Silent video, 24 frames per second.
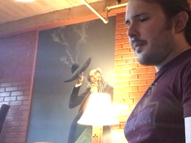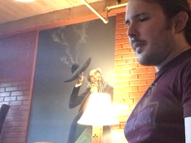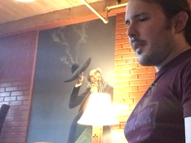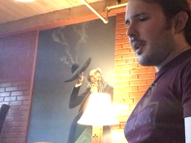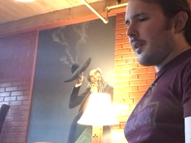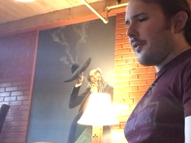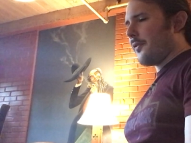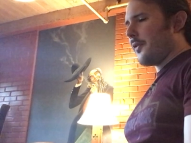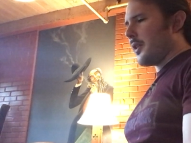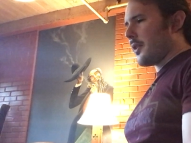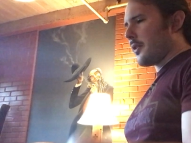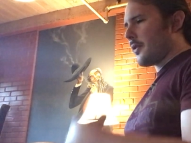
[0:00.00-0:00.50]

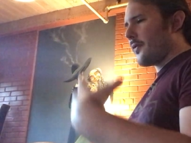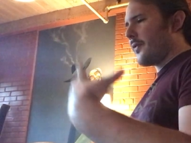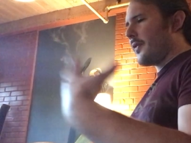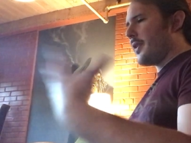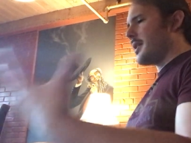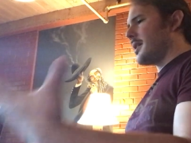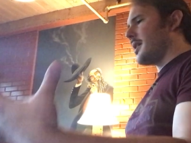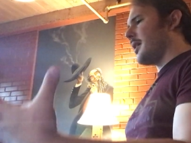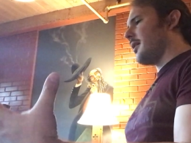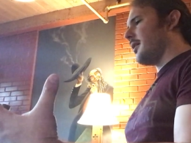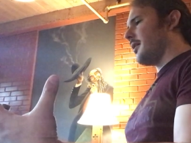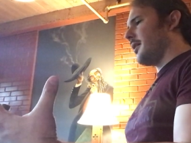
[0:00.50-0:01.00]
if you're
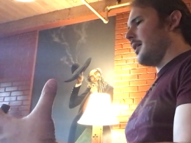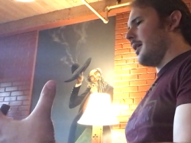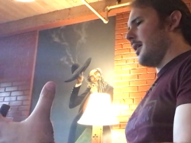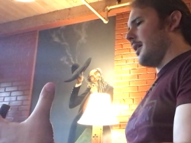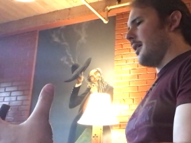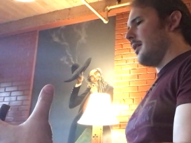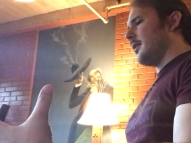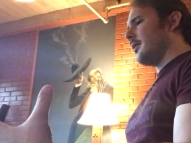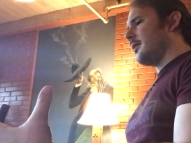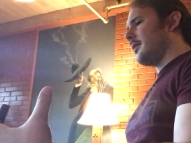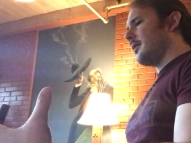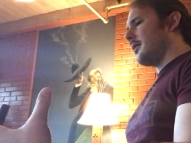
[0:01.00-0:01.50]

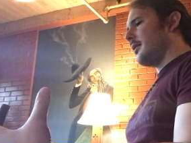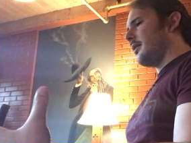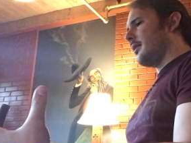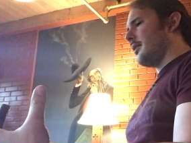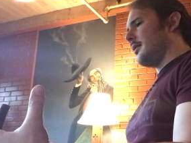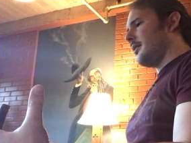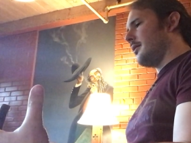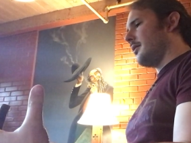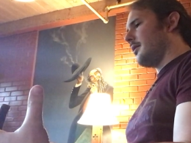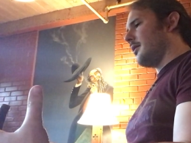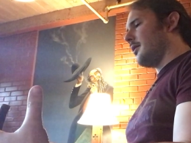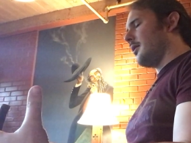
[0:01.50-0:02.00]
physically
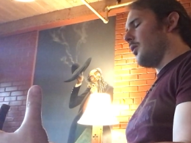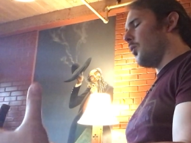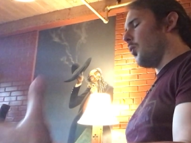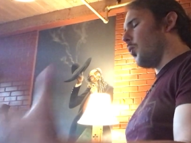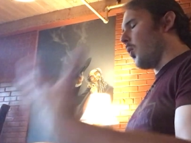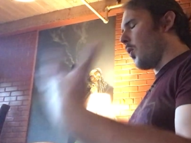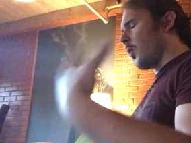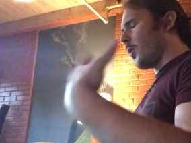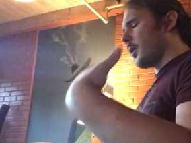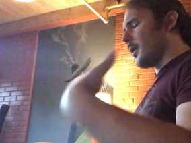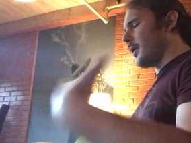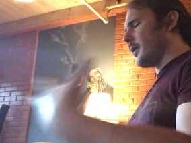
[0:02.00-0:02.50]

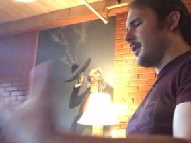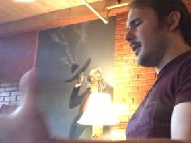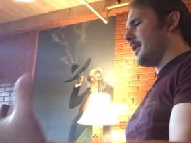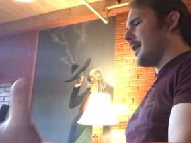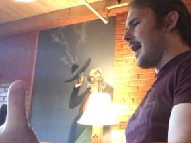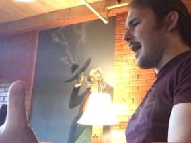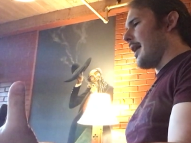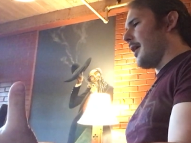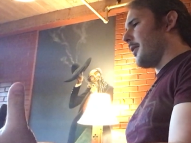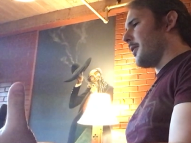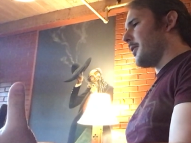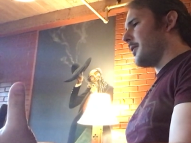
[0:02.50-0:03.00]
worn
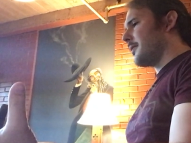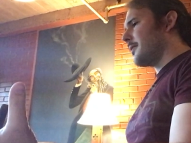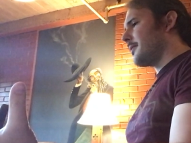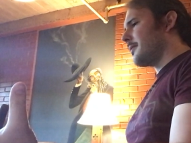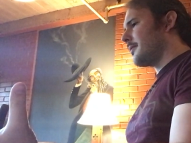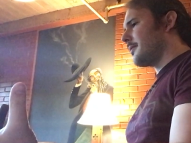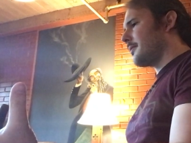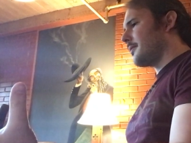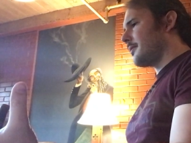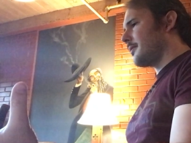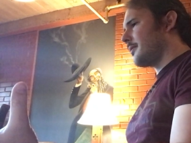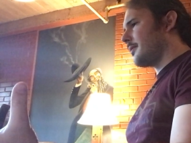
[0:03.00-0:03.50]
down
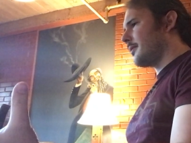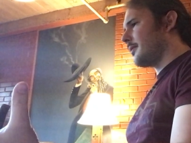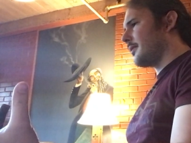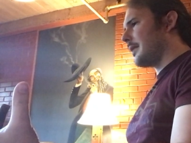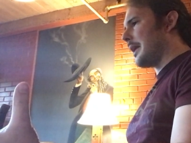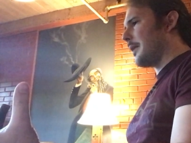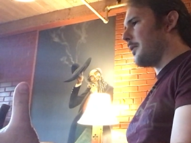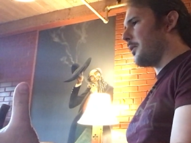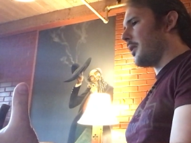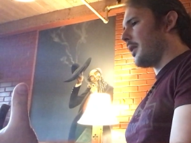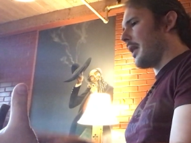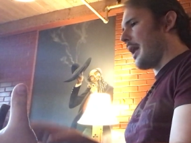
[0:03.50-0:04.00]

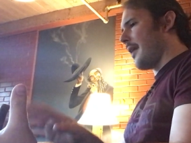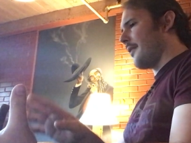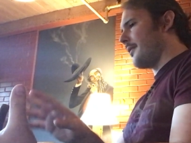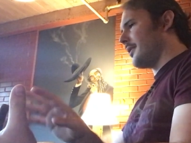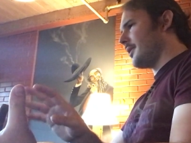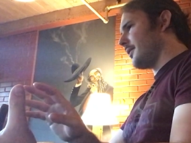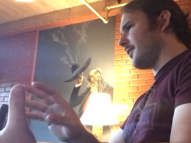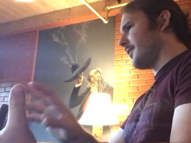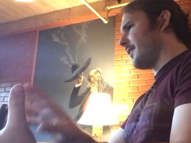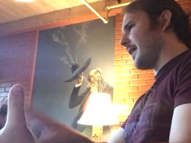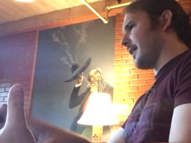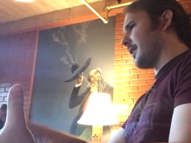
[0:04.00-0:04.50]
it will have
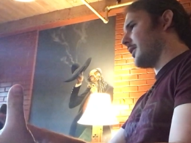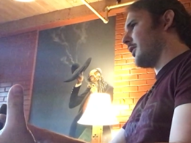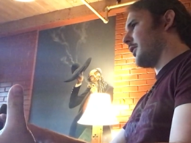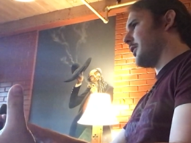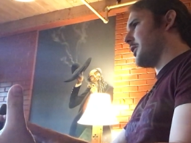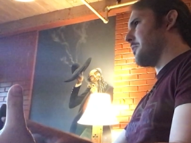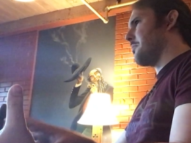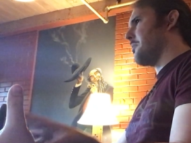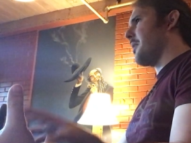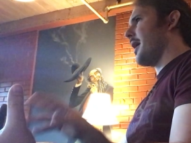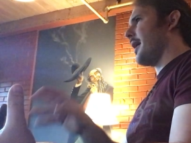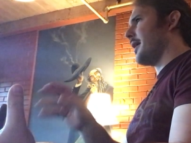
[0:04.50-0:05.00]
an effect on
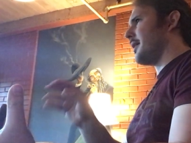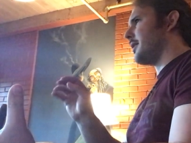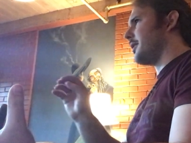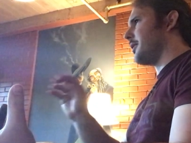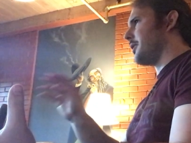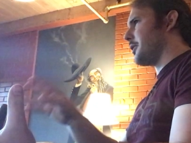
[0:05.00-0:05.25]
your mind